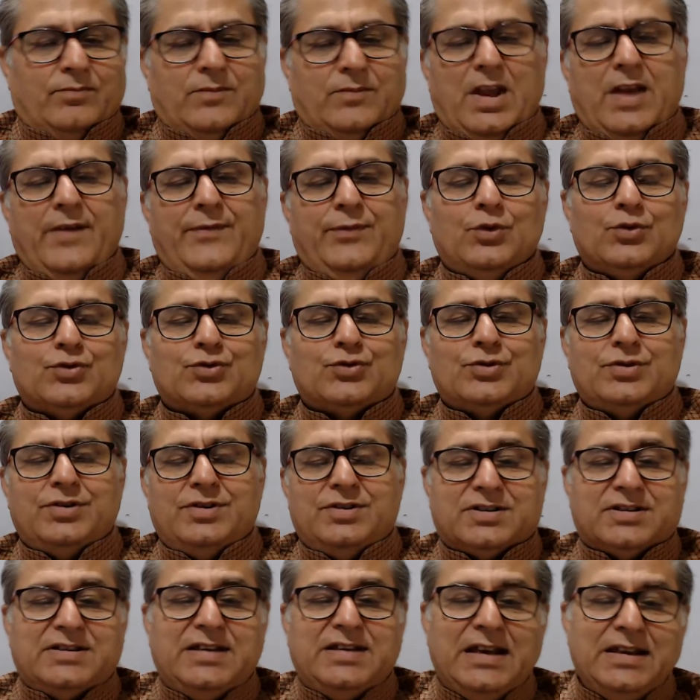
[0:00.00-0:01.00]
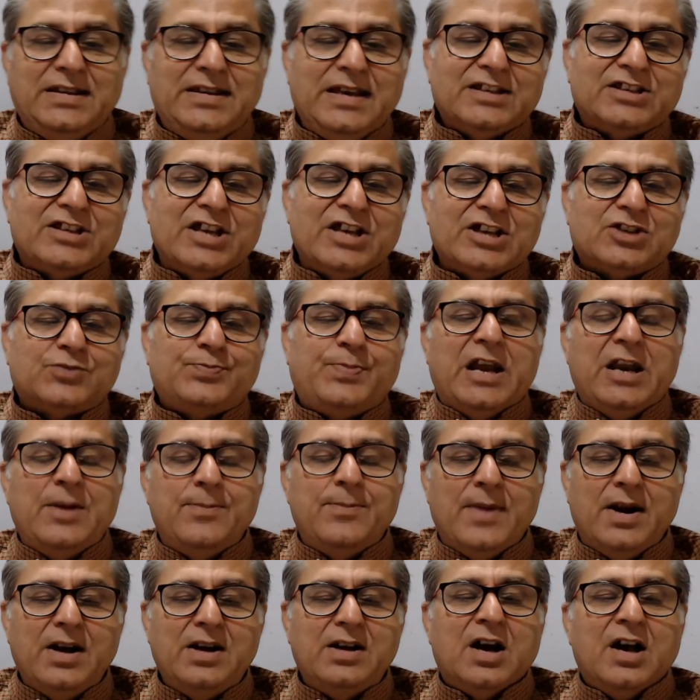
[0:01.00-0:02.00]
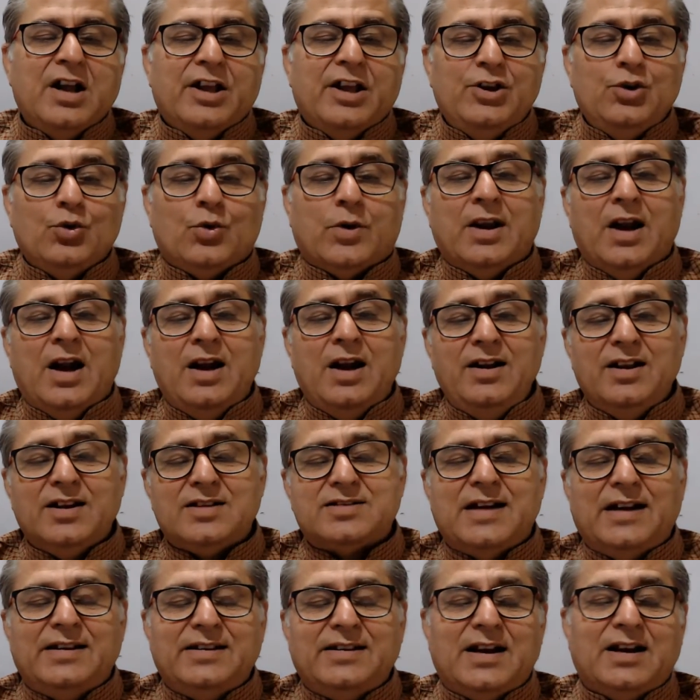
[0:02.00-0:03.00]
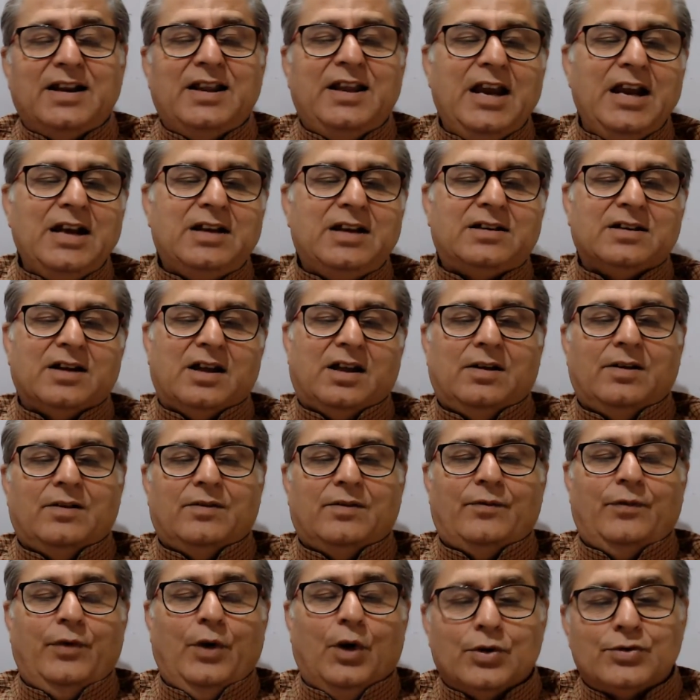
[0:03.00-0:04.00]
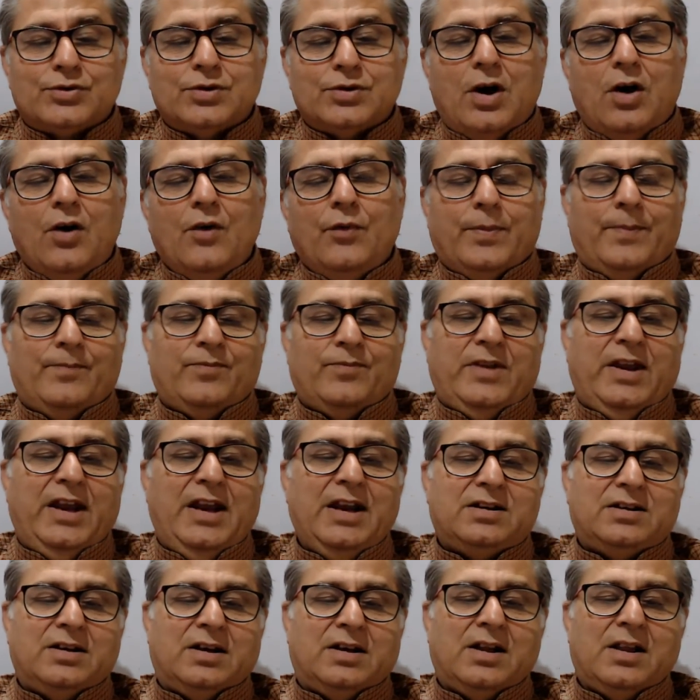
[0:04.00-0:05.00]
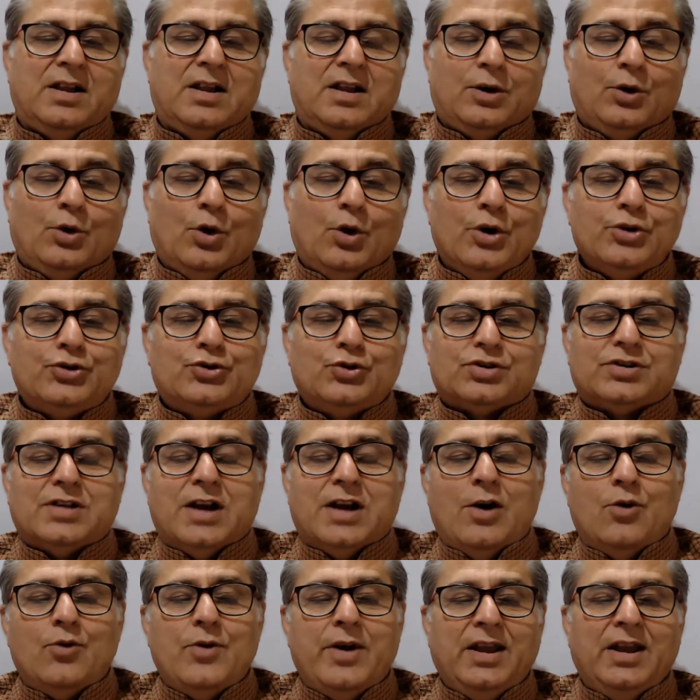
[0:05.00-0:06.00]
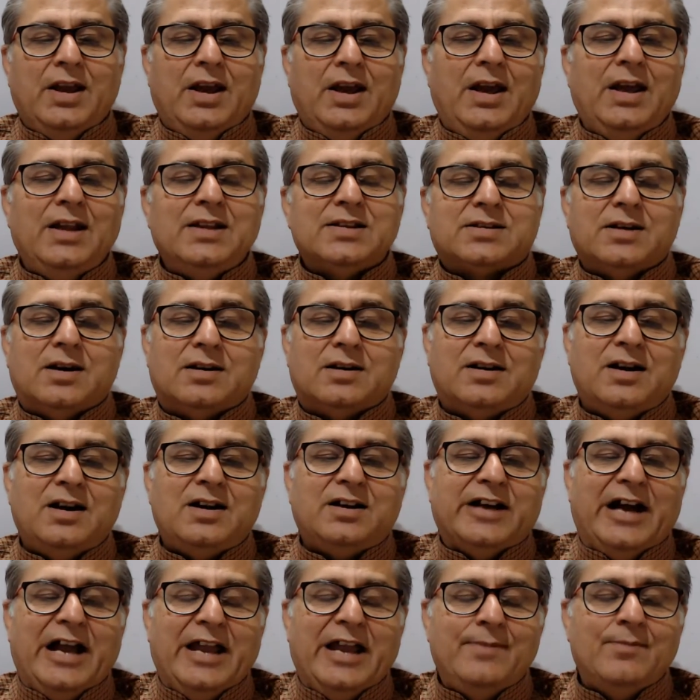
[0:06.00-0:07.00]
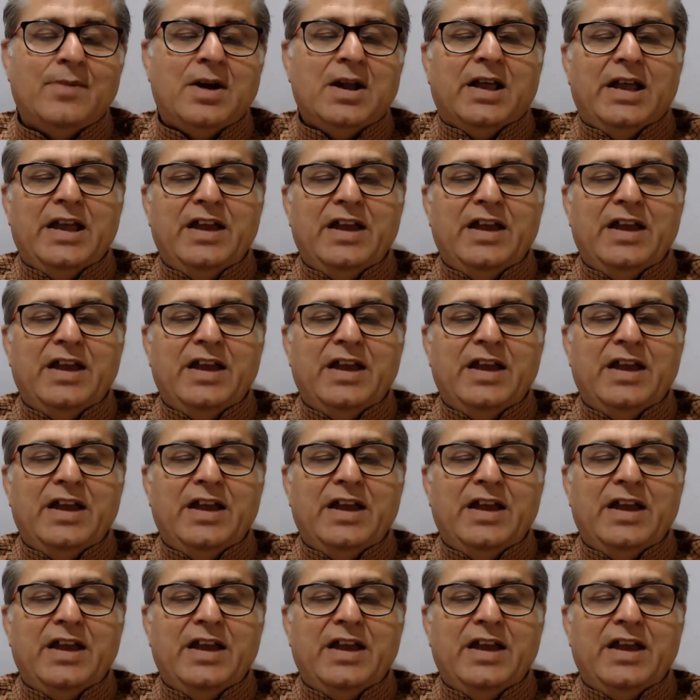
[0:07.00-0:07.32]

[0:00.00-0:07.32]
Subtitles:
If you see this experiment, you can understand that heat flows off, heat goes to surrounding in certain time.